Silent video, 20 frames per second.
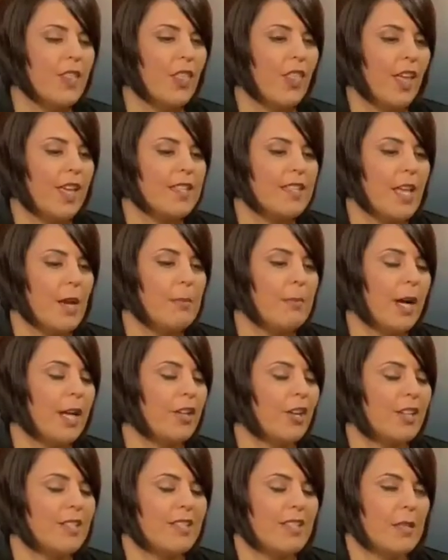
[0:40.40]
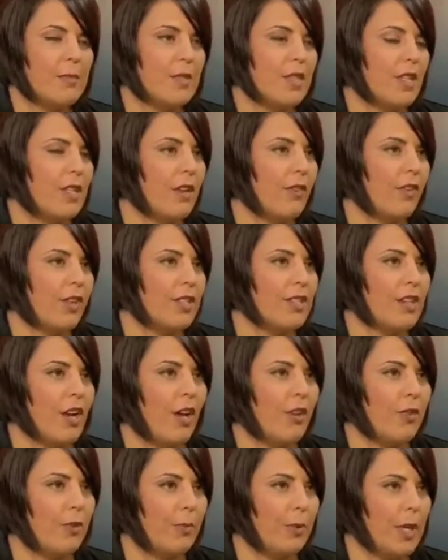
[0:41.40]
and things that might not seem significant to
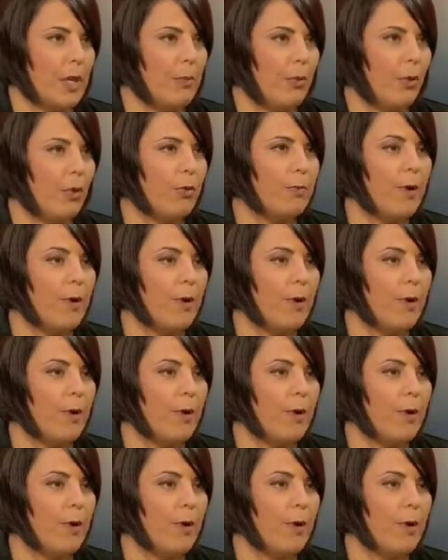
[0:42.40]
other people,